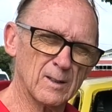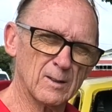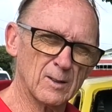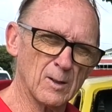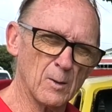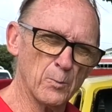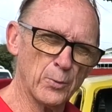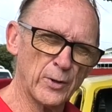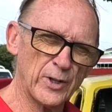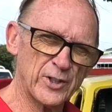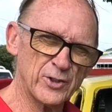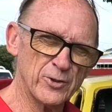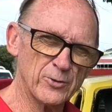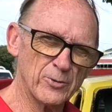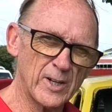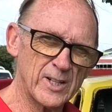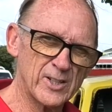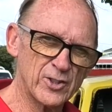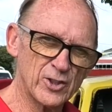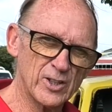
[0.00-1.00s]
compression
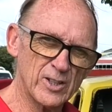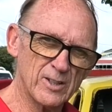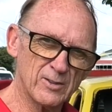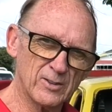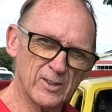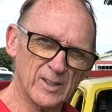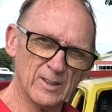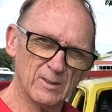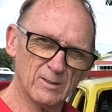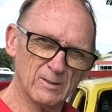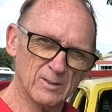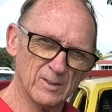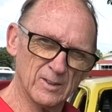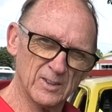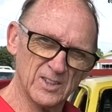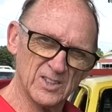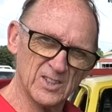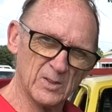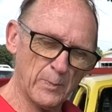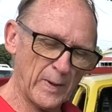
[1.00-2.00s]
ratio than
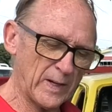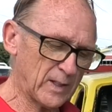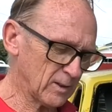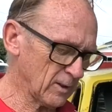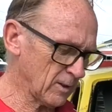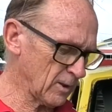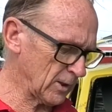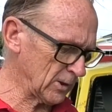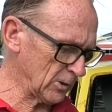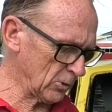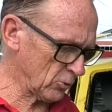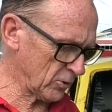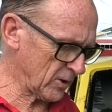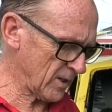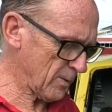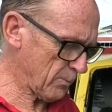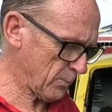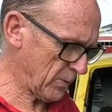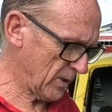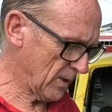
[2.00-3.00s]
the spec that I looked
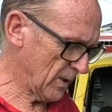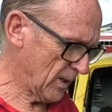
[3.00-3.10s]
up.